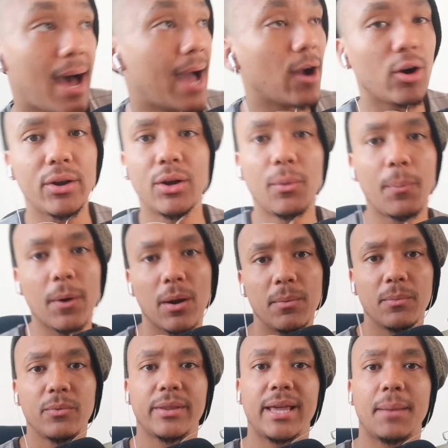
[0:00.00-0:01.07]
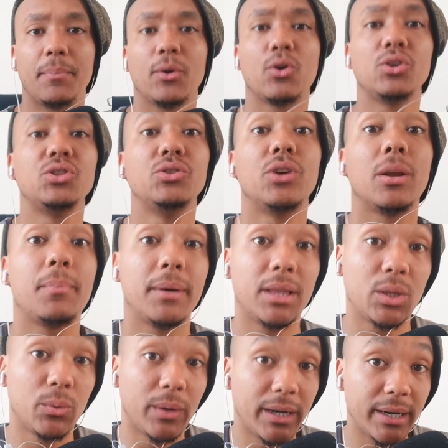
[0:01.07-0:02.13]
I got no problem with that because you're not
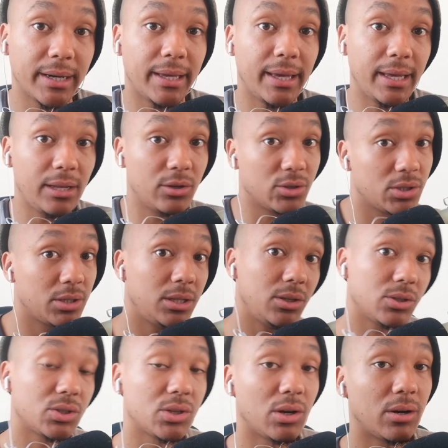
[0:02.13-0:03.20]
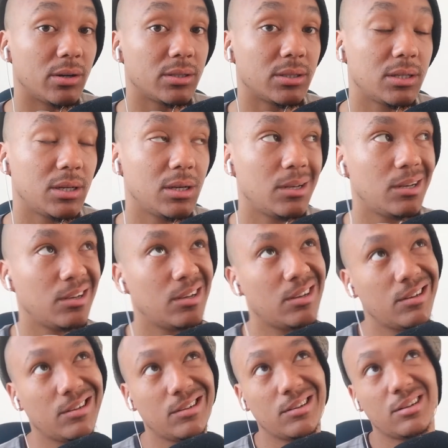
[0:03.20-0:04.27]
betwerking in your, in your songs.
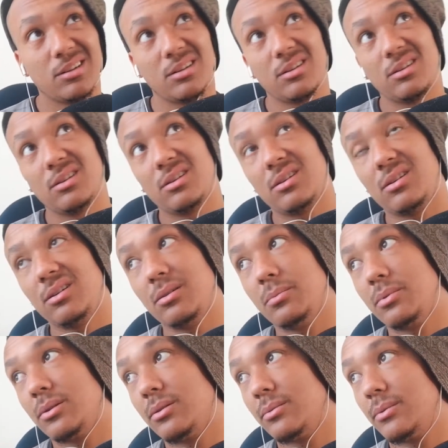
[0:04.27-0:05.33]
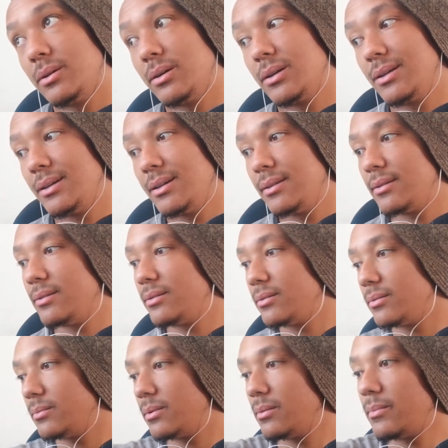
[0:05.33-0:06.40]
Are you betwerking?
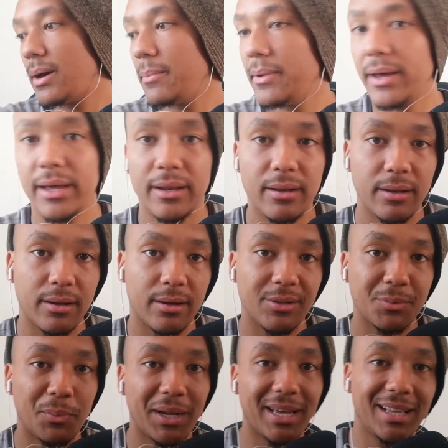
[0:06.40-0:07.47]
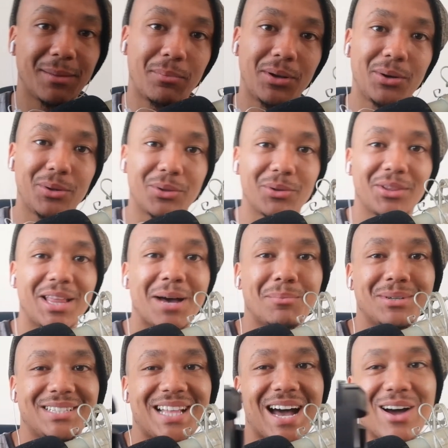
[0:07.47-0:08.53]
My bad. I was playing the Bluetooth
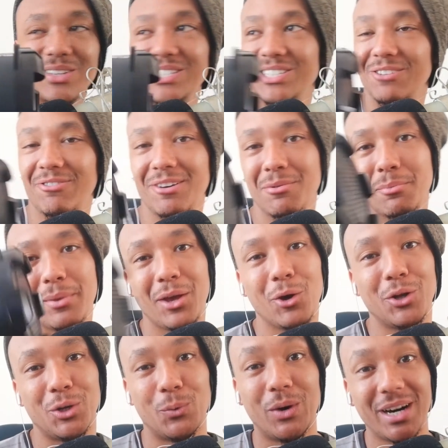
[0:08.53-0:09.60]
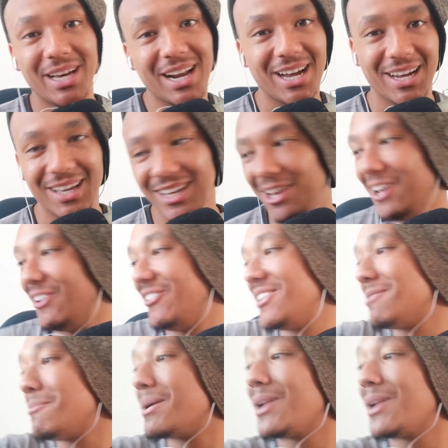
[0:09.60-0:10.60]
numbers now. It's just being onnodig.